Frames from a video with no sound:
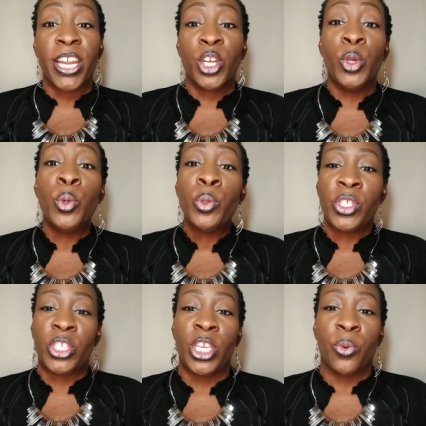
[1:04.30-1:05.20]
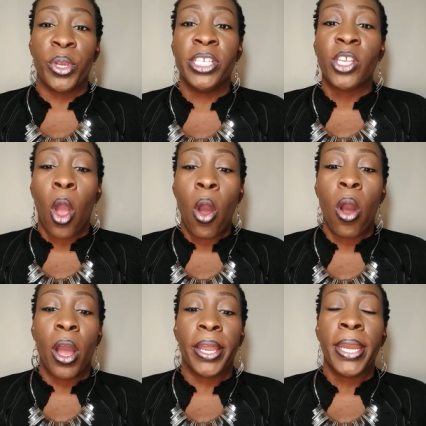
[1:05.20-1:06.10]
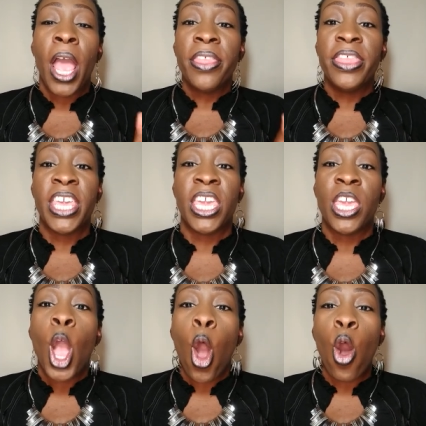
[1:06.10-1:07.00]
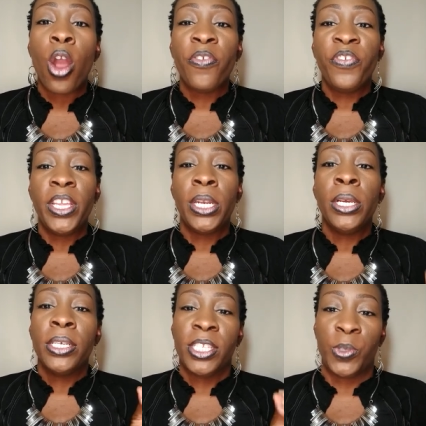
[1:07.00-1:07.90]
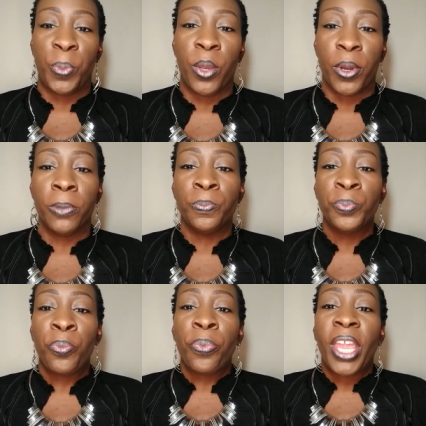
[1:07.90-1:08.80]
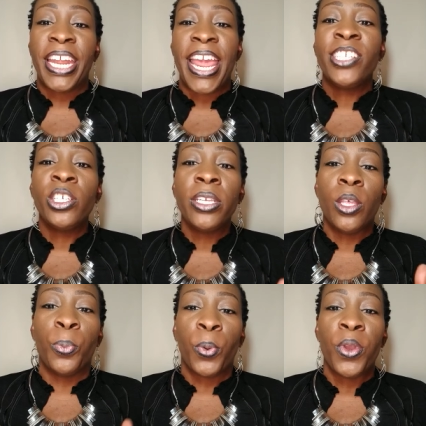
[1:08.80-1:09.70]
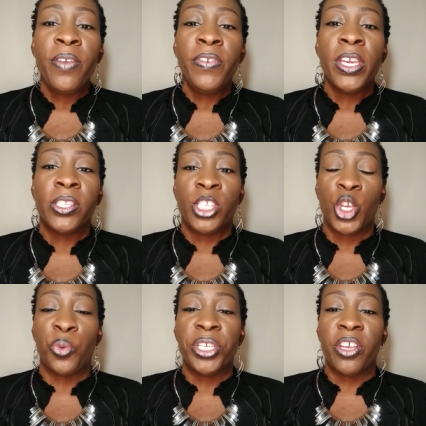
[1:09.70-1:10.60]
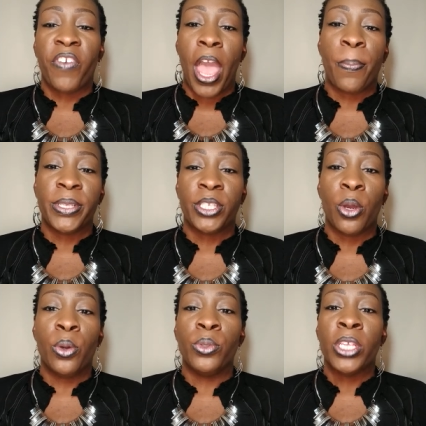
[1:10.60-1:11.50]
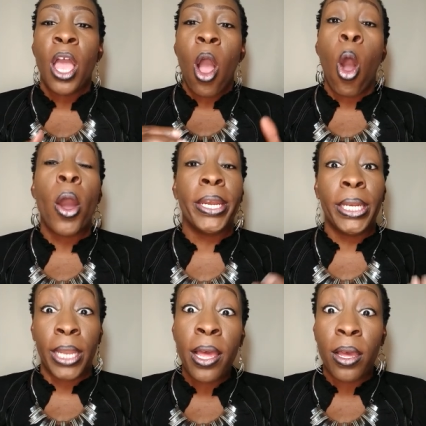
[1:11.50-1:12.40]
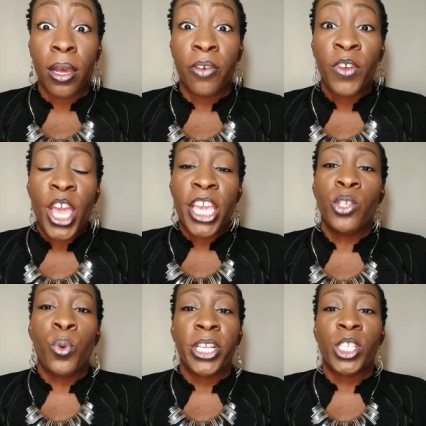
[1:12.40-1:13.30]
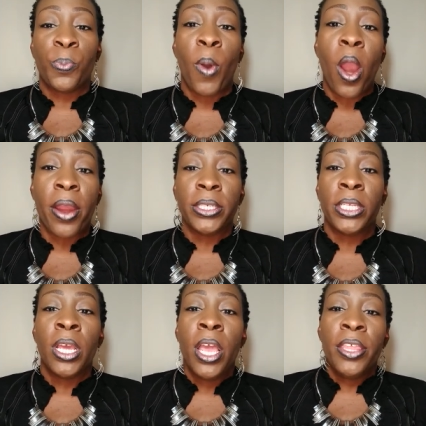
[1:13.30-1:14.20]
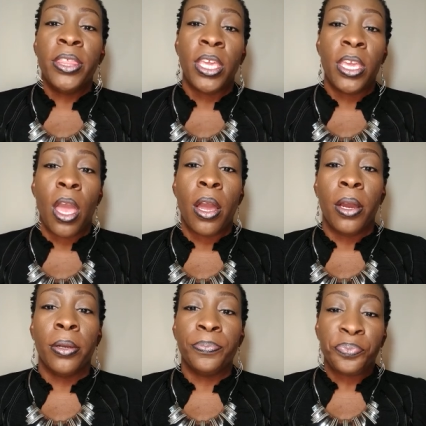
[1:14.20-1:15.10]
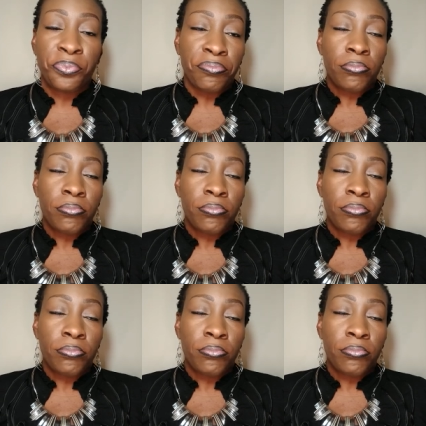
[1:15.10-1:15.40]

a new series on the orphan spirit. And actually, the previous series of episodes on love is what sparked the um,